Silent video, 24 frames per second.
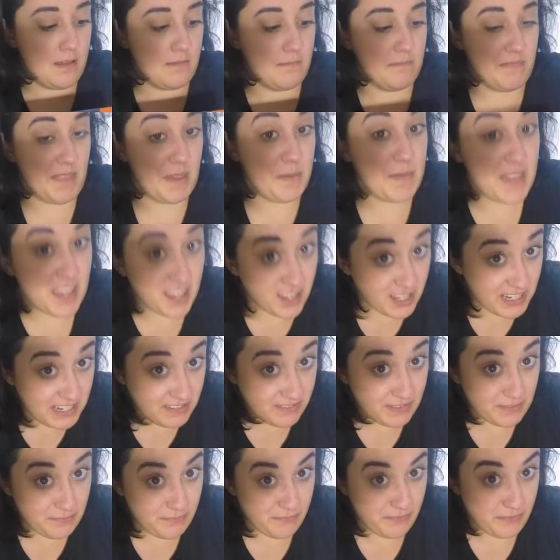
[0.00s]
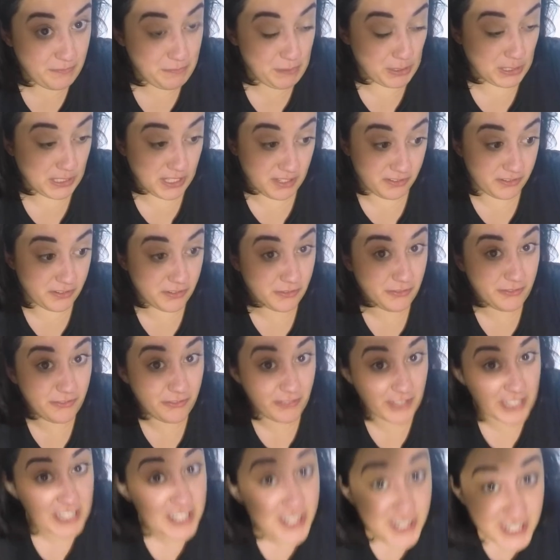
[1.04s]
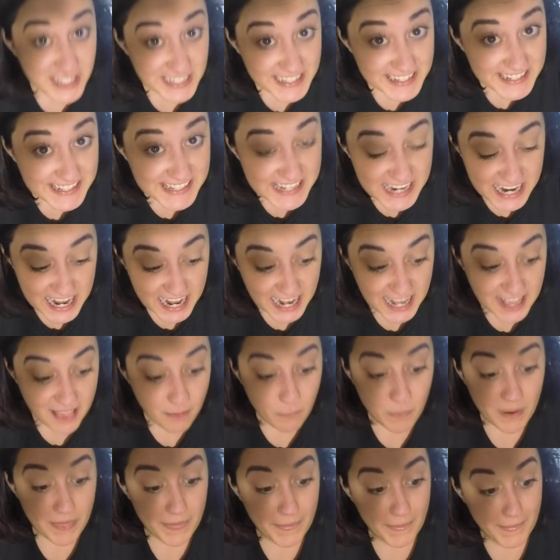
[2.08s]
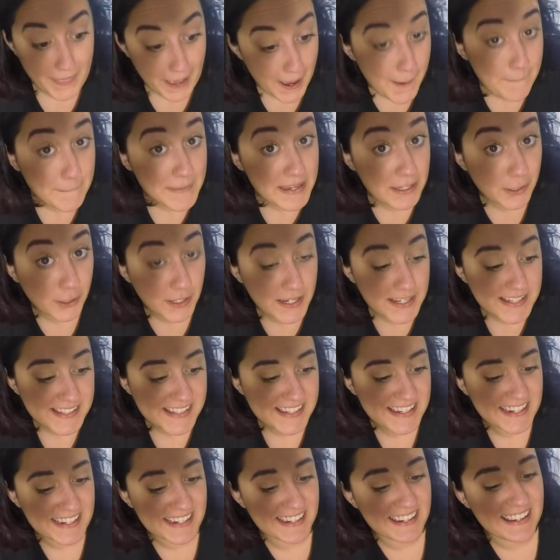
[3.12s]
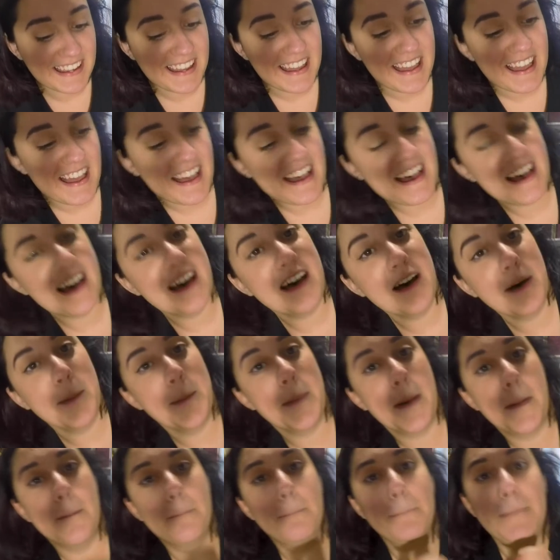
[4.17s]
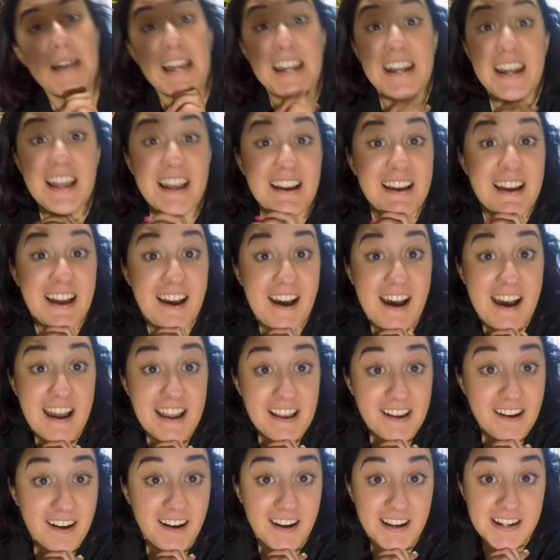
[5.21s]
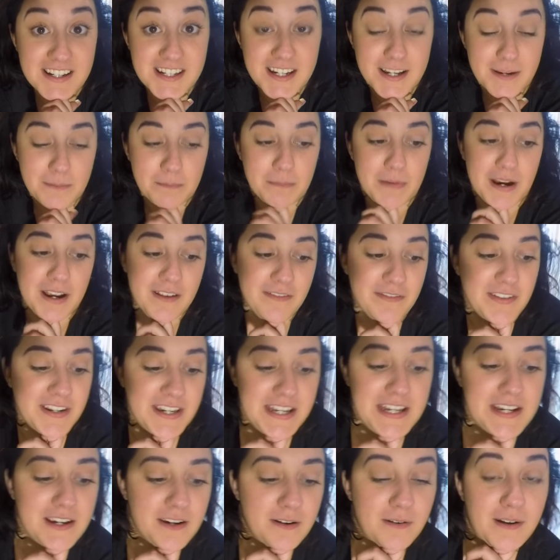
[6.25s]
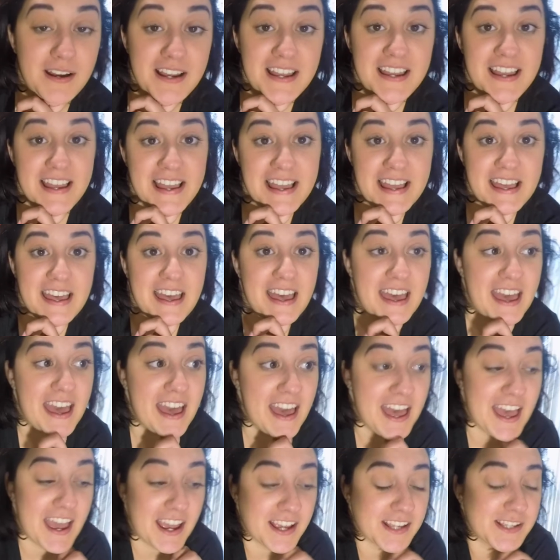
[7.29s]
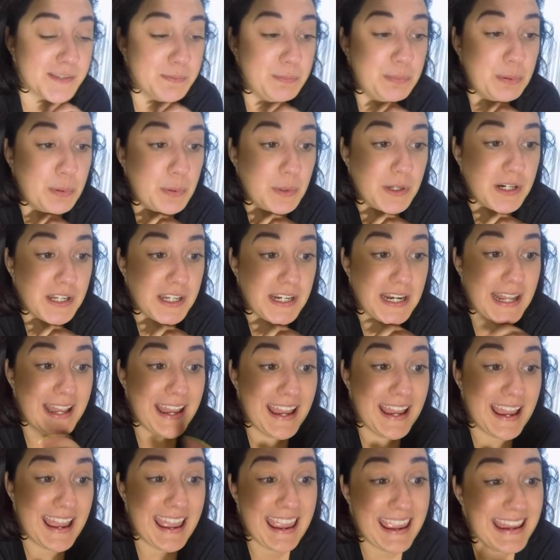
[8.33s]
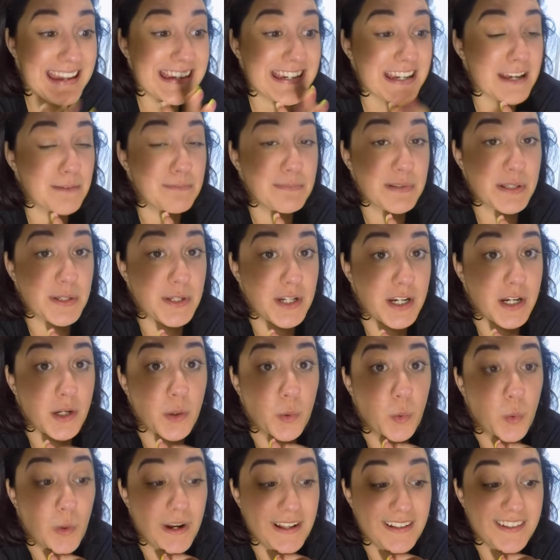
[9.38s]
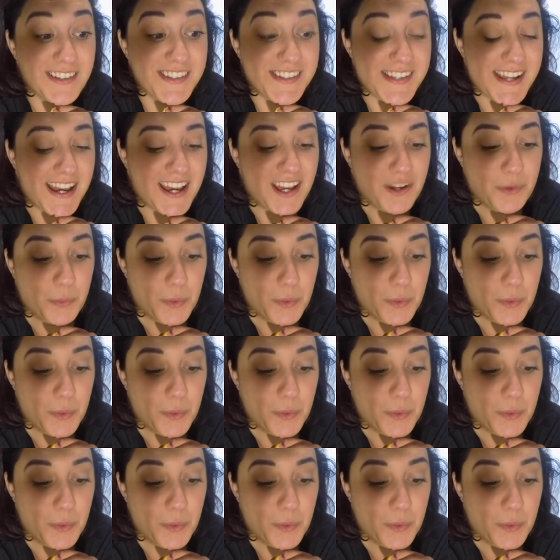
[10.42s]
Maybe I could even pull off finishing it tonight. Wouldn't that be crazy? But I got my video exported and uploaded whilst at